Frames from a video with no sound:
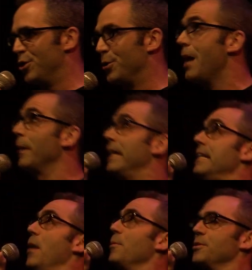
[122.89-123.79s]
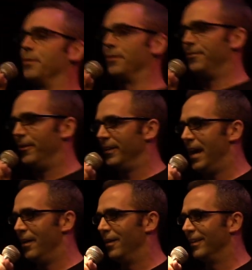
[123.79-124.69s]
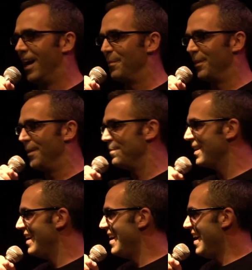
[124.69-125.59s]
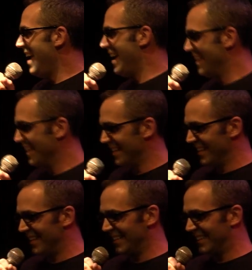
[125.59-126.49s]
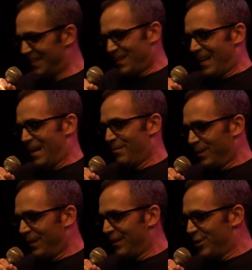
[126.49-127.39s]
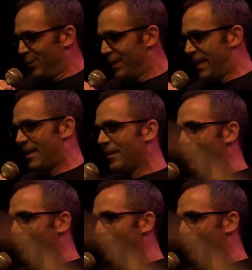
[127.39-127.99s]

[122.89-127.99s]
trap, like a net was going to fall down on top of them. And uh, so I really enjoyed it. And then